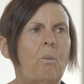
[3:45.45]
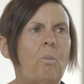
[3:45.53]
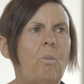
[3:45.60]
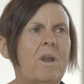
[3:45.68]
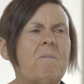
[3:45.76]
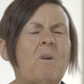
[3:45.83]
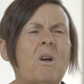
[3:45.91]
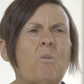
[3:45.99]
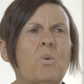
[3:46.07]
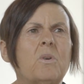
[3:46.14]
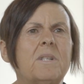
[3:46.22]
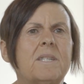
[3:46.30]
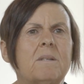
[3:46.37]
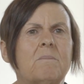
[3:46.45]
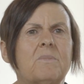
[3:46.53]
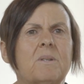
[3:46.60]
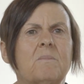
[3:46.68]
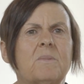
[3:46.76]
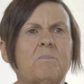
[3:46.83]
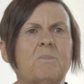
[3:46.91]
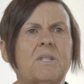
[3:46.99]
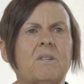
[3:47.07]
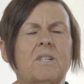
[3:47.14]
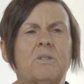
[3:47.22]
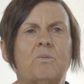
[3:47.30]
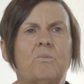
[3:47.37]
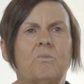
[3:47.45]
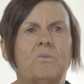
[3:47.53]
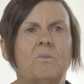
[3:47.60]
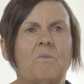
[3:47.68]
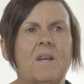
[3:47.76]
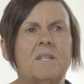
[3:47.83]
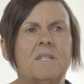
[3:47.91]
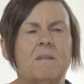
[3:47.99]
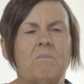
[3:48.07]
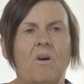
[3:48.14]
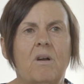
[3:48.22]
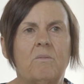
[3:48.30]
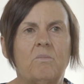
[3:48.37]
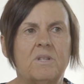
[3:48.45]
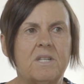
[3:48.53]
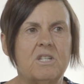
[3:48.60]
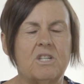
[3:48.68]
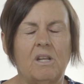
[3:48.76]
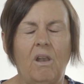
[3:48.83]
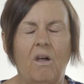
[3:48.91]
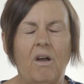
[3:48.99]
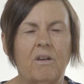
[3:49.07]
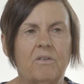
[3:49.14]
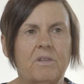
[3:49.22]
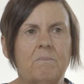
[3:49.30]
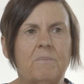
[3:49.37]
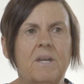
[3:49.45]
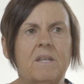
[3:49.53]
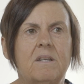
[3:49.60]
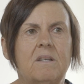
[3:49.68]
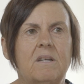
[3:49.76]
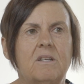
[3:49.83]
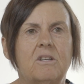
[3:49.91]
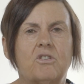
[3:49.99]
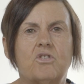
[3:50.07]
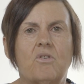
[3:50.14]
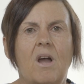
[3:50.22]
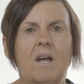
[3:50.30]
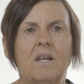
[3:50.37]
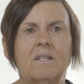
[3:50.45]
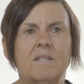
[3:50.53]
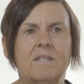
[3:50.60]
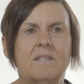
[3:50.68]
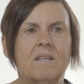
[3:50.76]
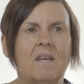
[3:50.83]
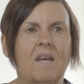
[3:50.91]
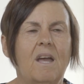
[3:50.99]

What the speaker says: One of my worst symptoms, besides the racy mind, was actually lying on the bed in a trance.